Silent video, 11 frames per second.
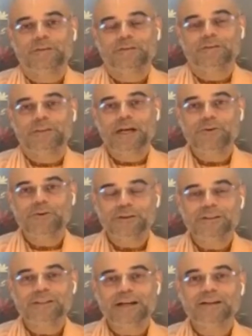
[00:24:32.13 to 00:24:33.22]
try to
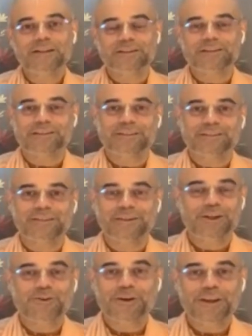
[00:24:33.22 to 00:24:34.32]
understand this.
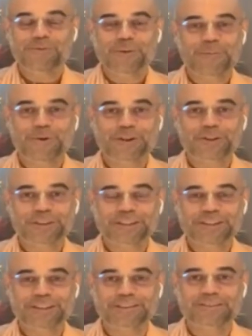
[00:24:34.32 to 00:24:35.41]
Don't give up your
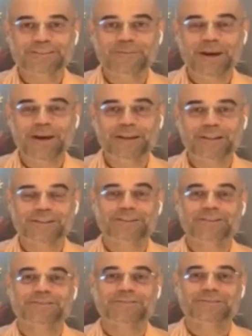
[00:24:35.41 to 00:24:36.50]
education by hearing this,
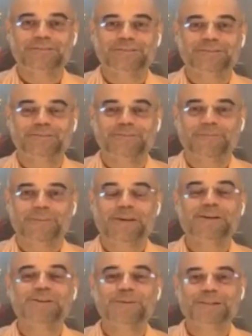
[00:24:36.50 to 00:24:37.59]

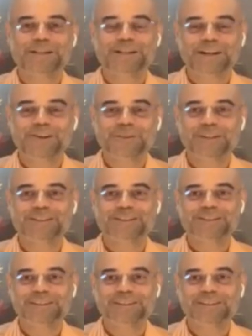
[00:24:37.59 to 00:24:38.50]
especially young ones.